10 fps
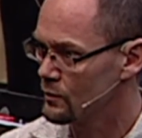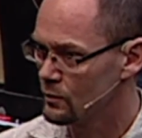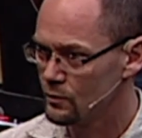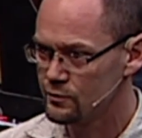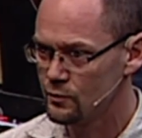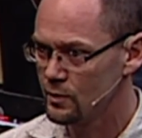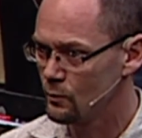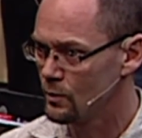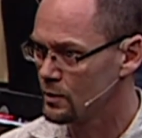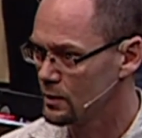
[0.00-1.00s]
that the Lord's doing a
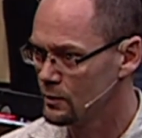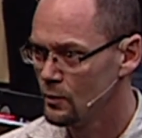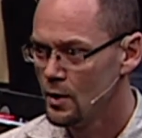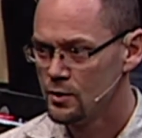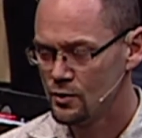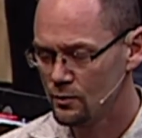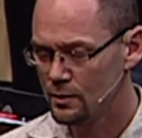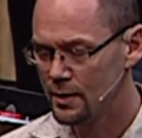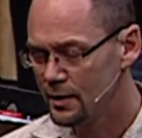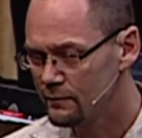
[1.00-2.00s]
work, and don't
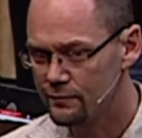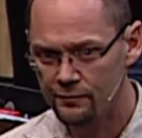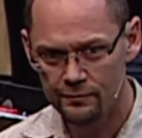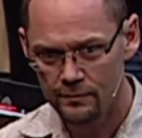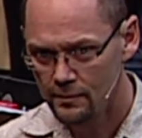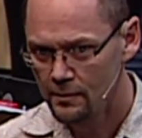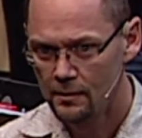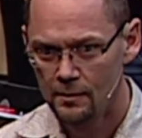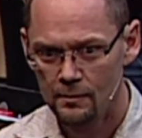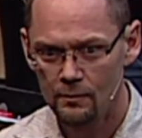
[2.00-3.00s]
leave
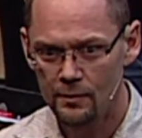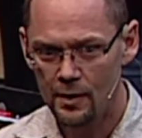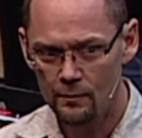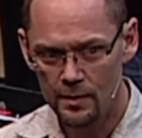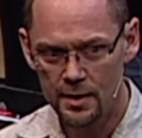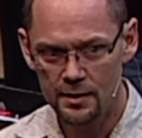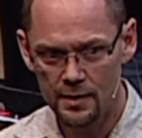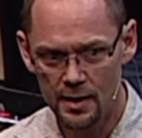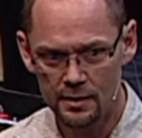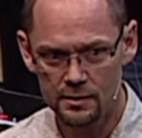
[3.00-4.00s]
without making
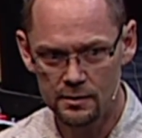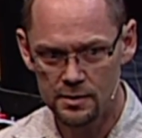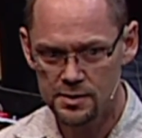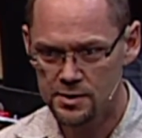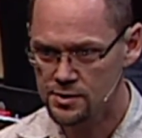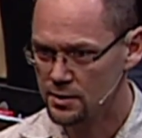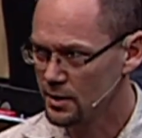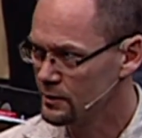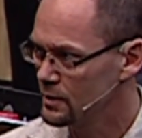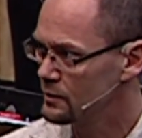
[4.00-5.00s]
that decision
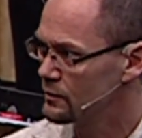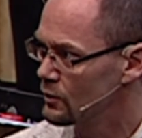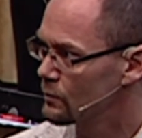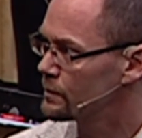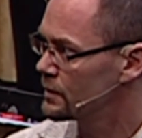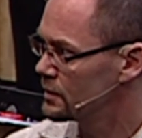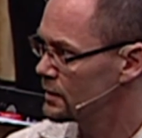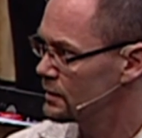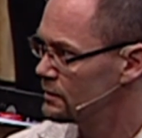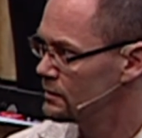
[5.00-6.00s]
like the Ethiopian
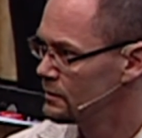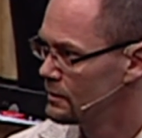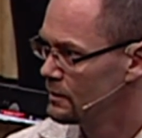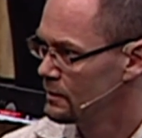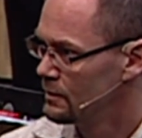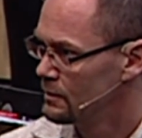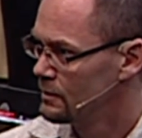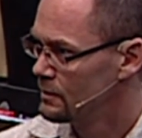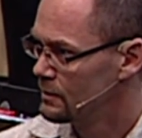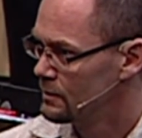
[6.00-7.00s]
did
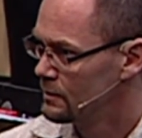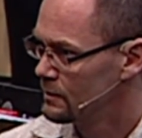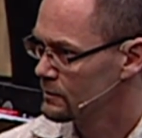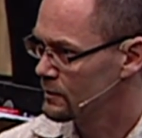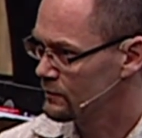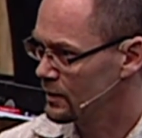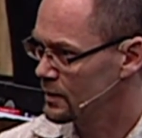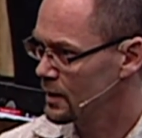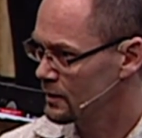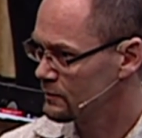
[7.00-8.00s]
to say
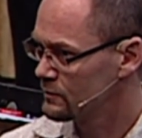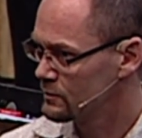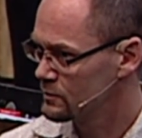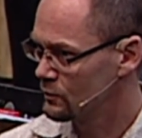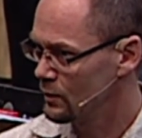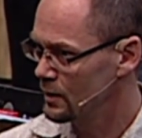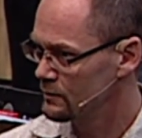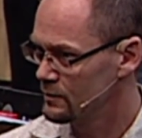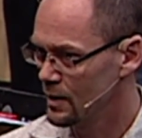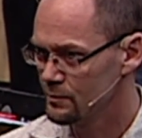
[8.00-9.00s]
yes to
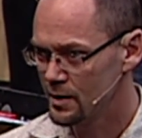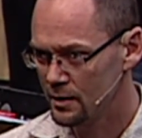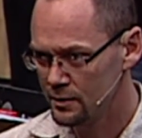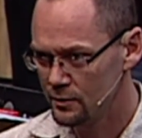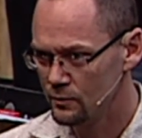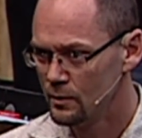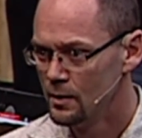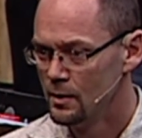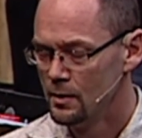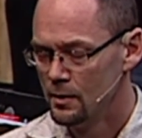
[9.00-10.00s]
Christ. I'm telling you,
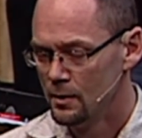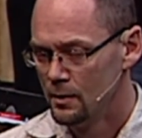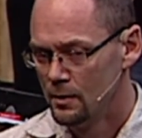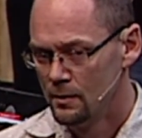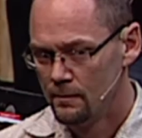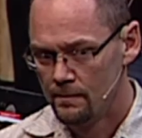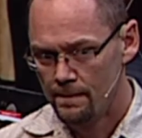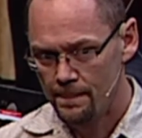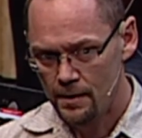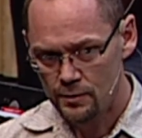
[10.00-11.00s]

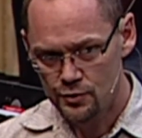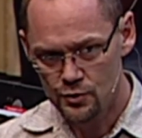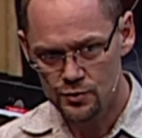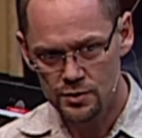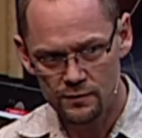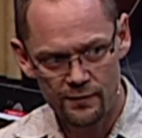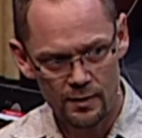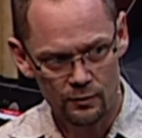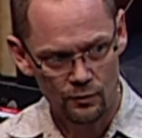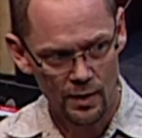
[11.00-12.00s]
choosing to
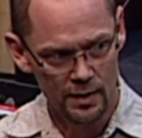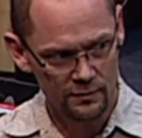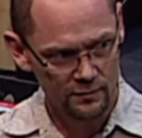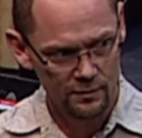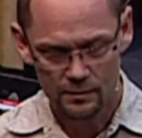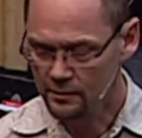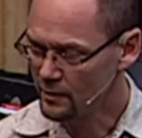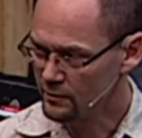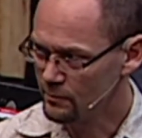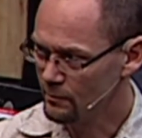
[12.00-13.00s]
follow Christ
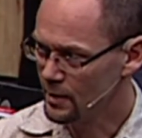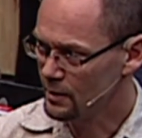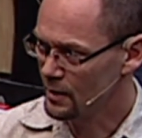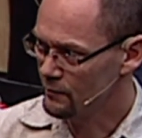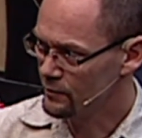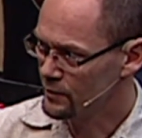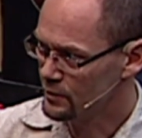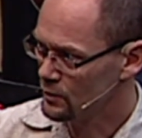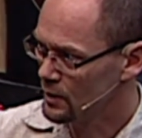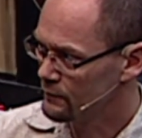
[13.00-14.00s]
doesn't make everything in
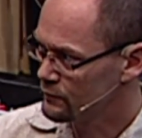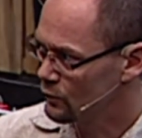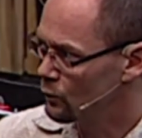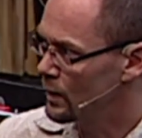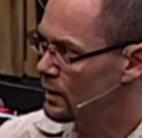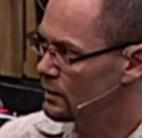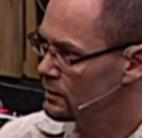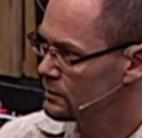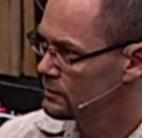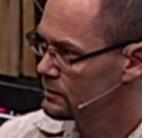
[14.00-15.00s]
your life go
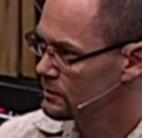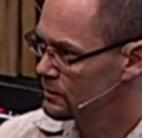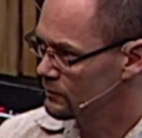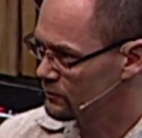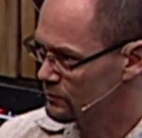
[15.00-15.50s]
well and